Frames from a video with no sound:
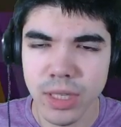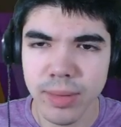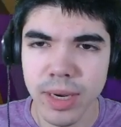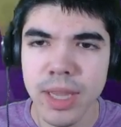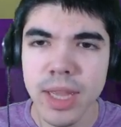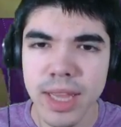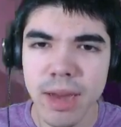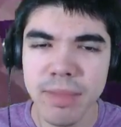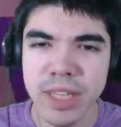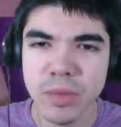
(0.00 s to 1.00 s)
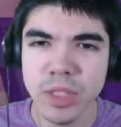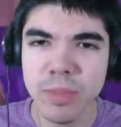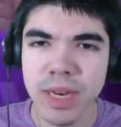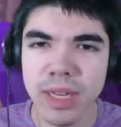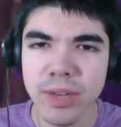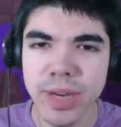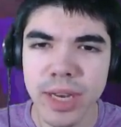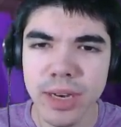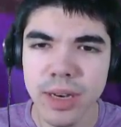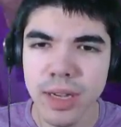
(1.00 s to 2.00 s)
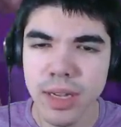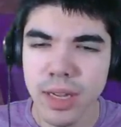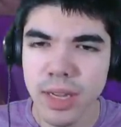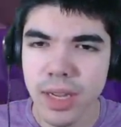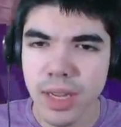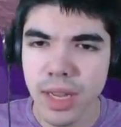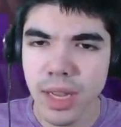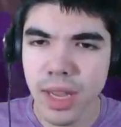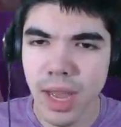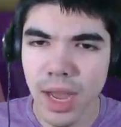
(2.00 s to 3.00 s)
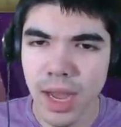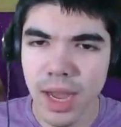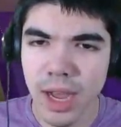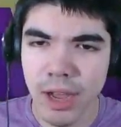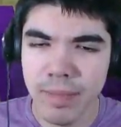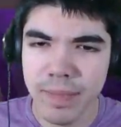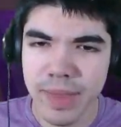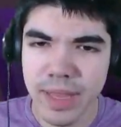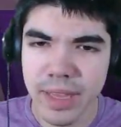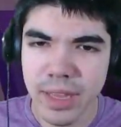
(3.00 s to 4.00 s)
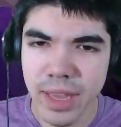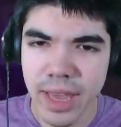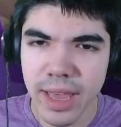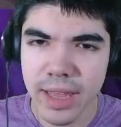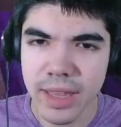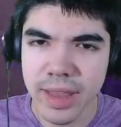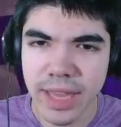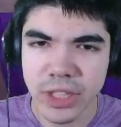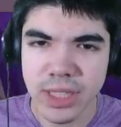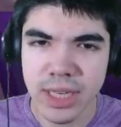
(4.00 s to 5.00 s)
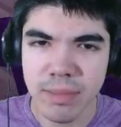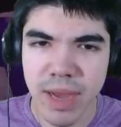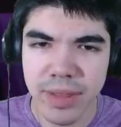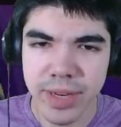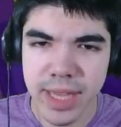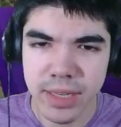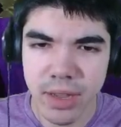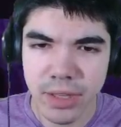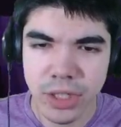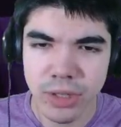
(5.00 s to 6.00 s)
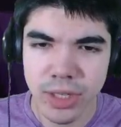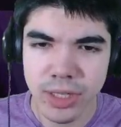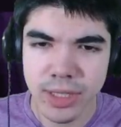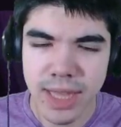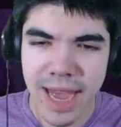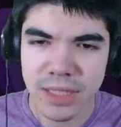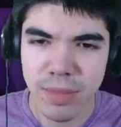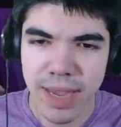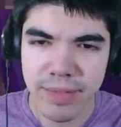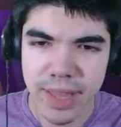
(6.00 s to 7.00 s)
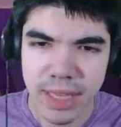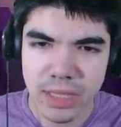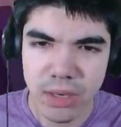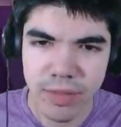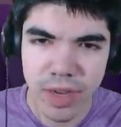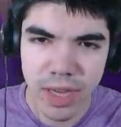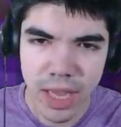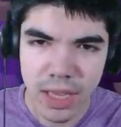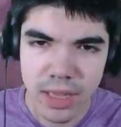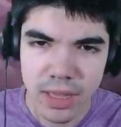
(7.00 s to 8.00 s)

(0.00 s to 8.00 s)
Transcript: Armor. Yep, this one's been looted. Um, they just didn't bother to kill all the shulkers. That's why everything's so funky.